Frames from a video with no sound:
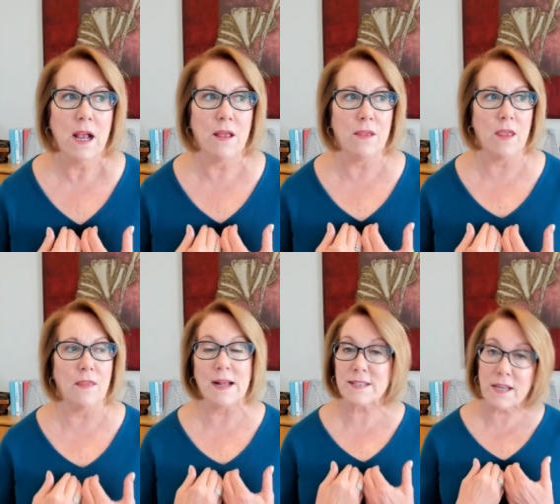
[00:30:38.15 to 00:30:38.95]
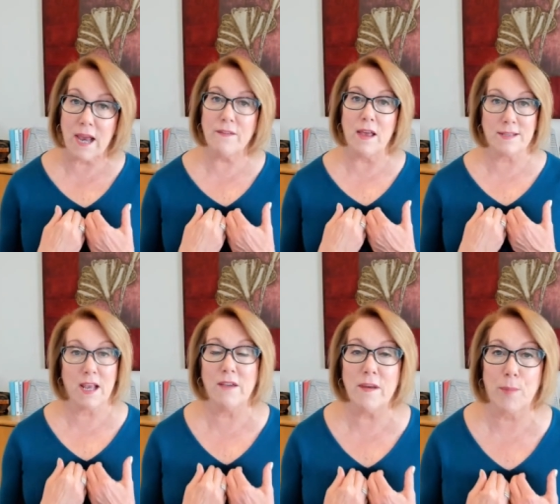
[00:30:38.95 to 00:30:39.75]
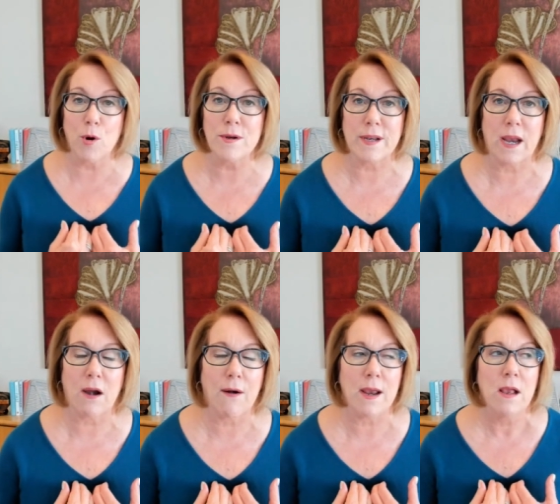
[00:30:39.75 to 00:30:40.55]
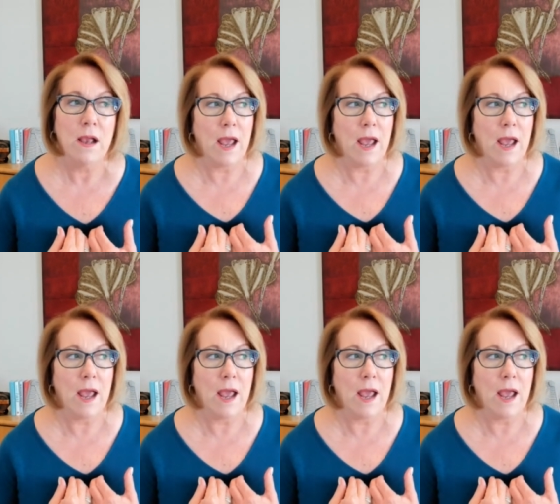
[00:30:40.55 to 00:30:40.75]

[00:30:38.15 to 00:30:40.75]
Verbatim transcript: And that's a heavy burden to carry.